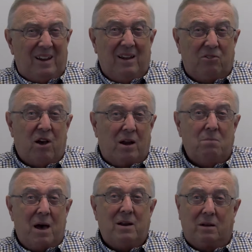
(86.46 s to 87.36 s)
it's
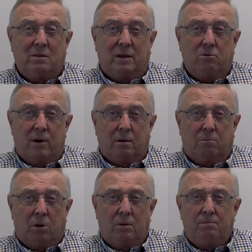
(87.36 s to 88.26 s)
automatically
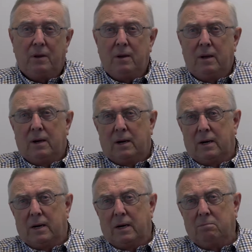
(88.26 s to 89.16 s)
credible.
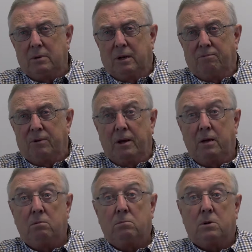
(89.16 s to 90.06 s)
If
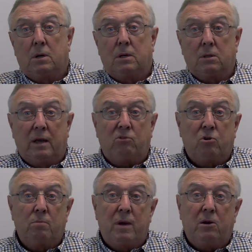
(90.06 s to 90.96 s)
a
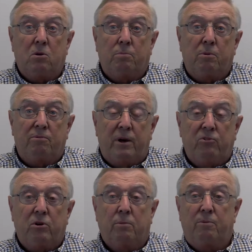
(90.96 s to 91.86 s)
lesser medical
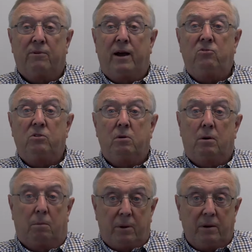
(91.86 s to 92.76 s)
professional provides an
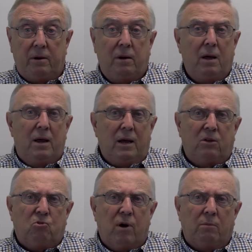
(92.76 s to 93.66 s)
opinion,
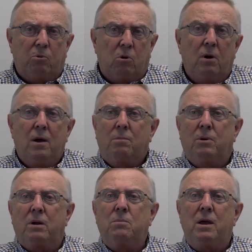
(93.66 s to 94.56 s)
it's credible,
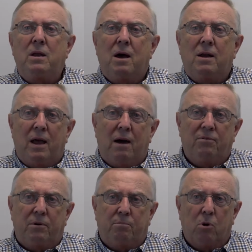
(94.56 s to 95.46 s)
but it may not
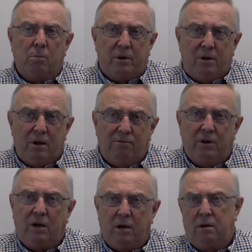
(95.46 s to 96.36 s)
have the
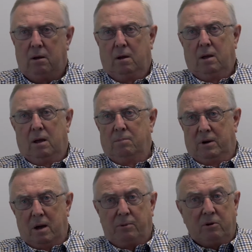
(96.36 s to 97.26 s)
probativity, it may
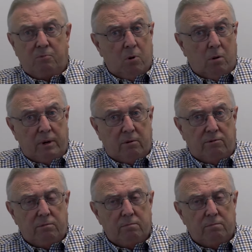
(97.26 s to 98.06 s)
not be as probative